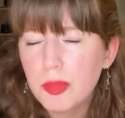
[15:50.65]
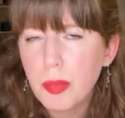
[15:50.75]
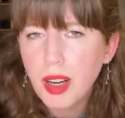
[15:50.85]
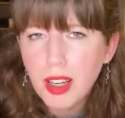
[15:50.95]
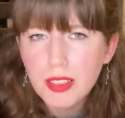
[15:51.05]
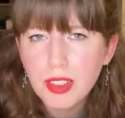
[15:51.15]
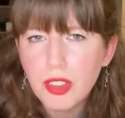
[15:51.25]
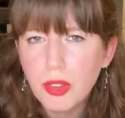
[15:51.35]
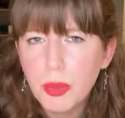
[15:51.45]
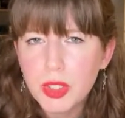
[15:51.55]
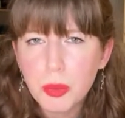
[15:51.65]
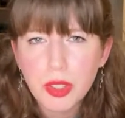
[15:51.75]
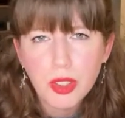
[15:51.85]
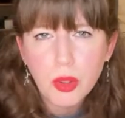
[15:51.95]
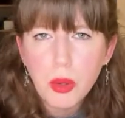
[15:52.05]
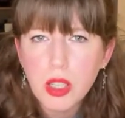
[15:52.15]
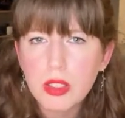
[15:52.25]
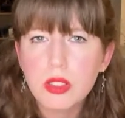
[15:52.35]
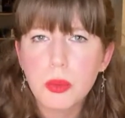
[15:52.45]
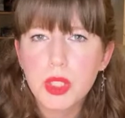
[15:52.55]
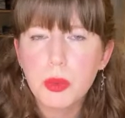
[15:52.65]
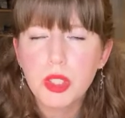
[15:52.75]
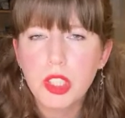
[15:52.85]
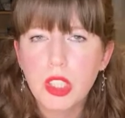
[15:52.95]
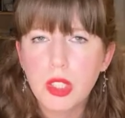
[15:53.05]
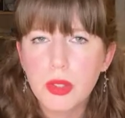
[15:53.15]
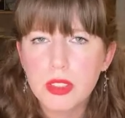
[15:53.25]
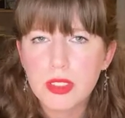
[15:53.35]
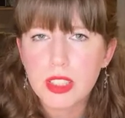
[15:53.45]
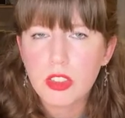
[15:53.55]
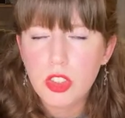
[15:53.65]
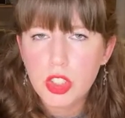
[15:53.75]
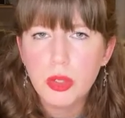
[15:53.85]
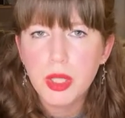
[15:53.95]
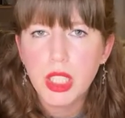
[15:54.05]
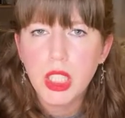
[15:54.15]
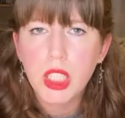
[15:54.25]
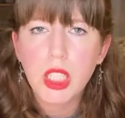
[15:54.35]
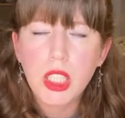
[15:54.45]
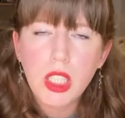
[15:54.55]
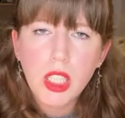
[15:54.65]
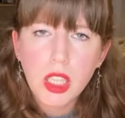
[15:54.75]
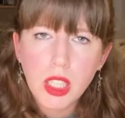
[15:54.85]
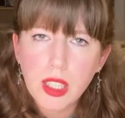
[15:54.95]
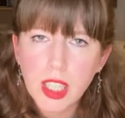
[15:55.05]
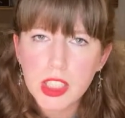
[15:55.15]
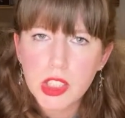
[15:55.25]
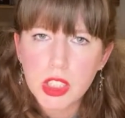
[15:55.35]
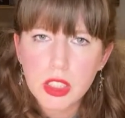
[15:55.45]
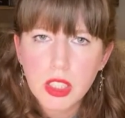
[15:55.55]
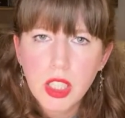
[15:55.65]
particle, which one of the quarks or which one of the gluons is doing the collision,